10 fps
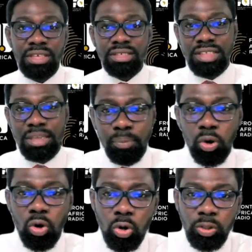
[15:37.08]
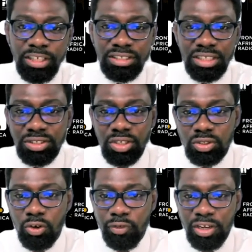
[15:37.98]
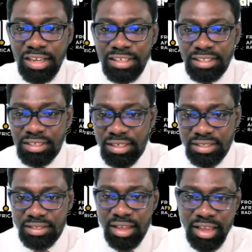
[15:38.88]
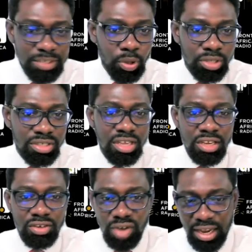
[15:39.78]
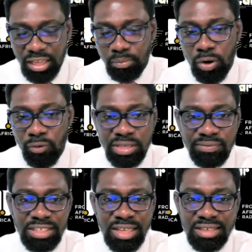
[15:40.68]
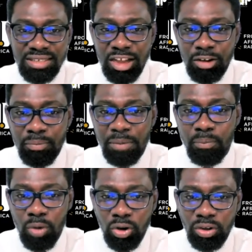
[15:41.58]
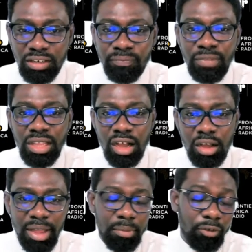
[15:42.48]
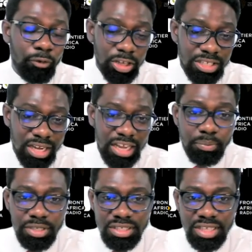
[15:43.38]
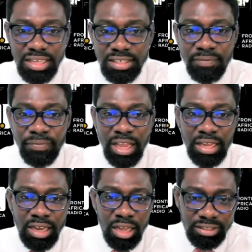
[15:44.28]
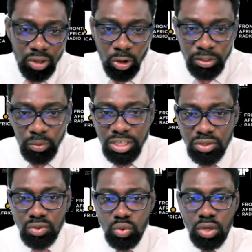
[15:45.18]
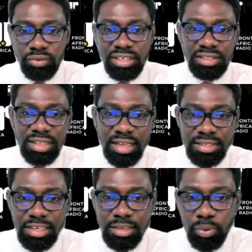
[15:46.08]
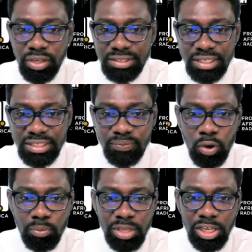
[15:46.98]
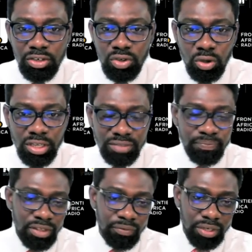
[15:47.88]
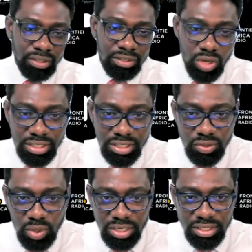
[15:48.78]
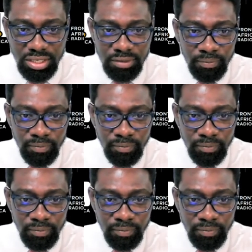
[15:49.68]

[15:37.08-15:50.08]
Zimploy Holdings has got COVID-19 hitting exports, dragging profit after tax down by more than by about 49%, and that's all the way to $230.64 million for the 2020